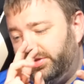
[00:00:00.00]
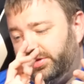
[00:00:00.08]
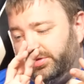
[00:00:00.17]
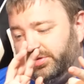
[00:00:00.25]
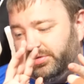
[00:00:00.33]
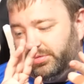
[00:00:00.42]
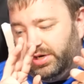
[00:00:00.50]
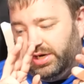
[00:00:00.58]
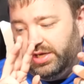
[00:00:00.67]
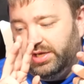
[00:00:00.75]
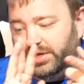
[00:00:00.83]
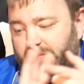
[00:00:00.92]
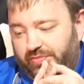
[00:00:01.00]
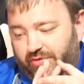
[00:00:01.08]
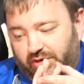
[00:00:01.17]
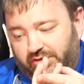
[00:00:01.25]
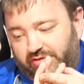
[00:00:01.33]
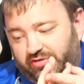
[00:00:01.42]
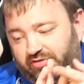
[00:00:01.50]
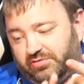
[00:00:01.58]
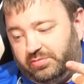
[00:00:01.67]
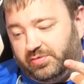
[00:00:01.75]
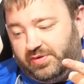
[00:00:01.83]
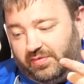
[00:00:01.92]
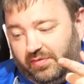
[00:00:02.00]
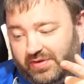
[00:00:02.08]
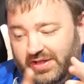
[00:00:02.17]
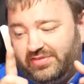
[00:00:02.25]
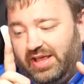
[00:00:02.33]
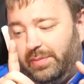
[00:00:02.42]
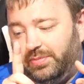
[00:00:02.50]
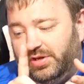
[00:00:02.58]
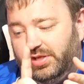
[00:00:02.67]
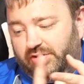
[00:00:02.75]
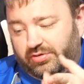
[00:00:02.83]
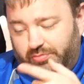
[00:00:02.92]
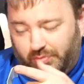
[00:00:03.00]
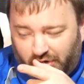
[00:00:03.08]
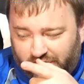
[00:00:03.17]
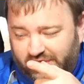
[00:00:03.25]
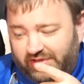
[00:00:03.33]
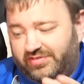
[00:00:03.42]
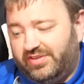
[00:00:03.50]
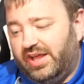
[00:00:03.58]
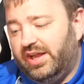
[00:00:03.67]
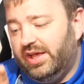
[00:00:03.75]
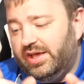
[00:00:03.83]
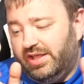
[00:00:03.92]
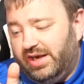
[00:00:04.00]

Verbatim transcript: You need to, uh, you know, there's specific events happening, the marketing set,